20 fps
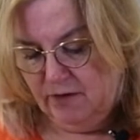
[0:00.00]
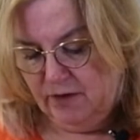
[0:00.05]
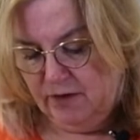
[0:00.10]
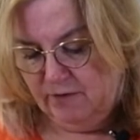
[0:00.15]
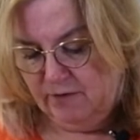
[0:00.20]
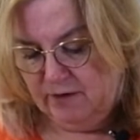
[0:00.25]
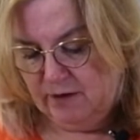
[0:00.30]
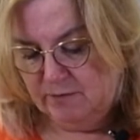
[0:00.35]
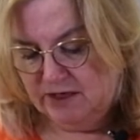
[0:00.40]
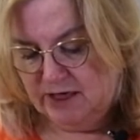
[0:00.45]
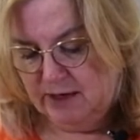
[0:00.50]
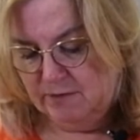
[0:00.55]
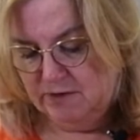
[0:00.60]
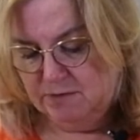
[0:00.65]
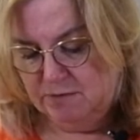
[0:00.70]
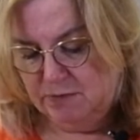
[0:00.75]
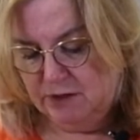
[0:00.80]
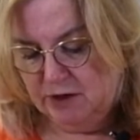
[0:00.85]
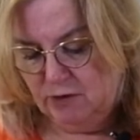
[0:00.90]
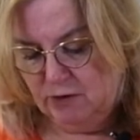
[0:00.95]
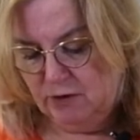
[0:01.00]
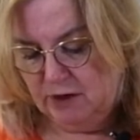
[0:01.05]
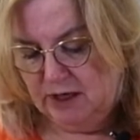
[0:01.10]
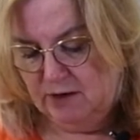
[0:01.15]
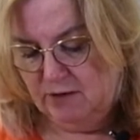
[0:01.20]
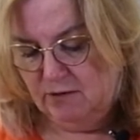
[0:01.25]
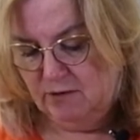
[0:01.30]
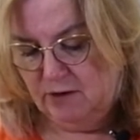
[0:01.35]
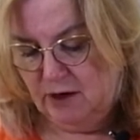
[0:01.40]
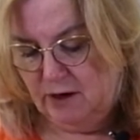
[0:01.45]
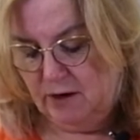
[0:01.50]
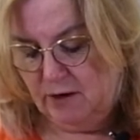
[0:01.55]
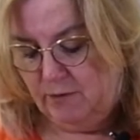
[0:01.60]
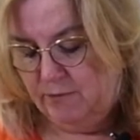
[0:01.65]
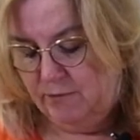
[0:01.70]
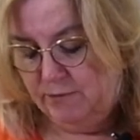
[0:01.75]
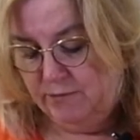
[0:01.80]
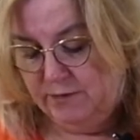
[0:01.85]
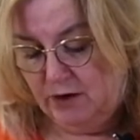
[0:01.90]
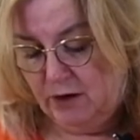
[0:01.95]
Sometimes
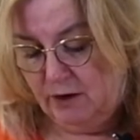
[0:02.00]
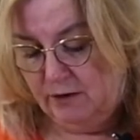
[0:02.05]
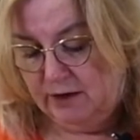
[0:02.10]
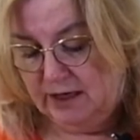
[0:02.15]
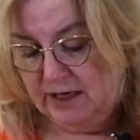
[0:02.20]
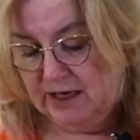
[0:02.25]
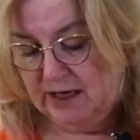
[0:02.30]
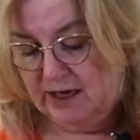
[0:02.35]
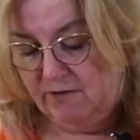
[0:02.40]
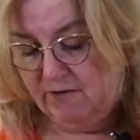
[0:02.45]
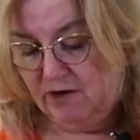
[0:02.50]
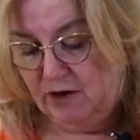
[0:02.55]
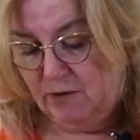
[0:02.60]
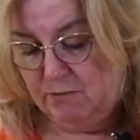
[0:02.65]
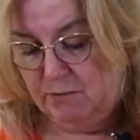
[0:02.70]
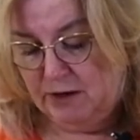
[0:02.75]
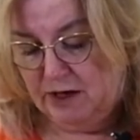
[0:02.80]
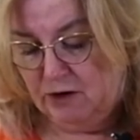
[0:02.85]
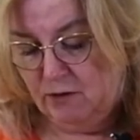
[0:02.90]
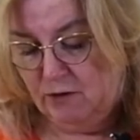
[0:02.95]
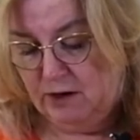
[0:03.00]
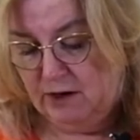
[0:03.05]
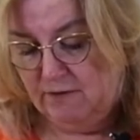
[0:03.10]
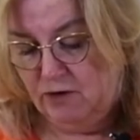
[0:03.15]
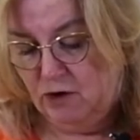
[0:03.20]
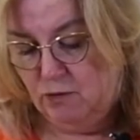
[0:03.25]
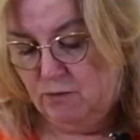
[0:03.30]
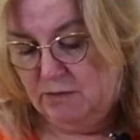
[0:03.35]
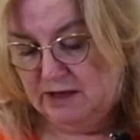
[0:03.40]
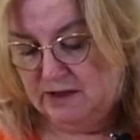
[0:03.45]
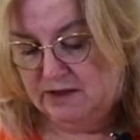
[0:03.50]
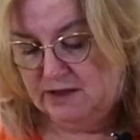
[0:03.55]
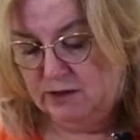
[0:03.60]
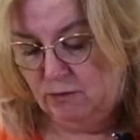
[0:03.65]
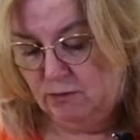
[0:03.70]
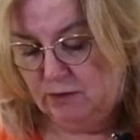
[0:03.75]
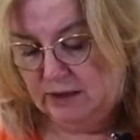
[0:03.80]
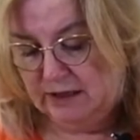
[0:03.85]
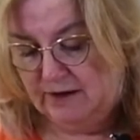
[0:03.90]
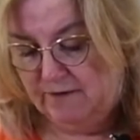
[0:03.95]
garlic can get very bitter if you mince it
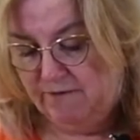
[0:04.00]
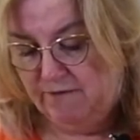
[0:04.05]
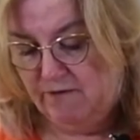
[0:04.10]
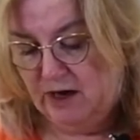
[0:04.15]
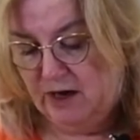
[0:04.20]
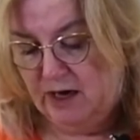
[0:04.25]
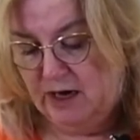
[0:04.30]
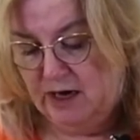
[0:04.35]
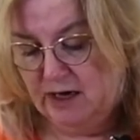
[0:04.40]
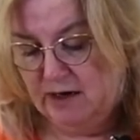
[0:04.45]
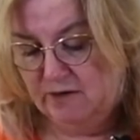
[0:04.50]
really fine,